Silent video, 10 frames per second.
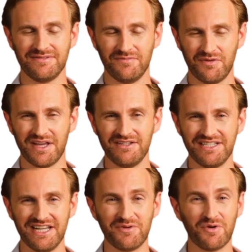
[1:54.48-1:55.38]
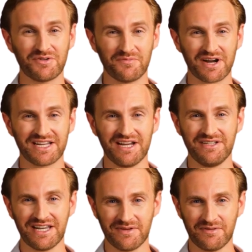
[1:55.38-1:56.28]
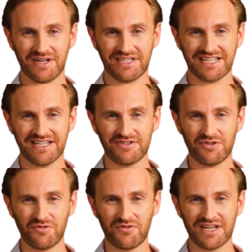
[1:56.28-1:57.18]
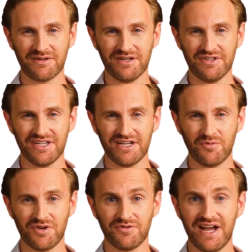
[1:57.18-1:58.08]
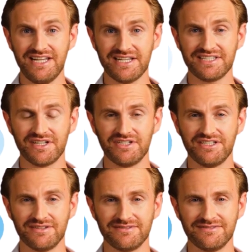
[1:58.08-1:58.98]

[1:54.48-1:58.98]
Raven's keyword breakdown capability gives you freedom in your keyword ranking search.